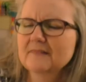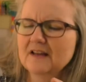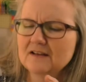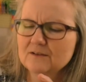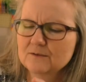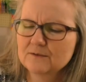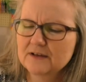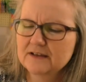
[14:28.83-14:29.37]
I don't
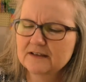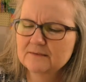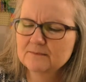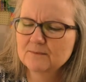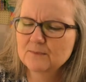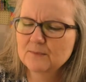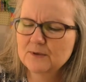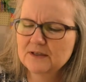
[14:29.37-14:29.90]
know if I can
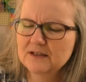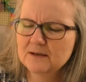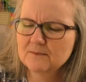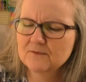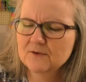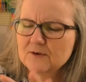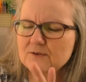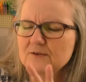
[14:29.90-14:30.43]
bring it up
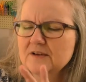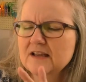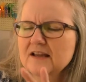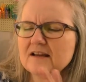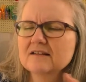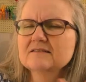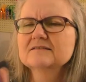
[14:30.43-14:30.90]
further, yeah.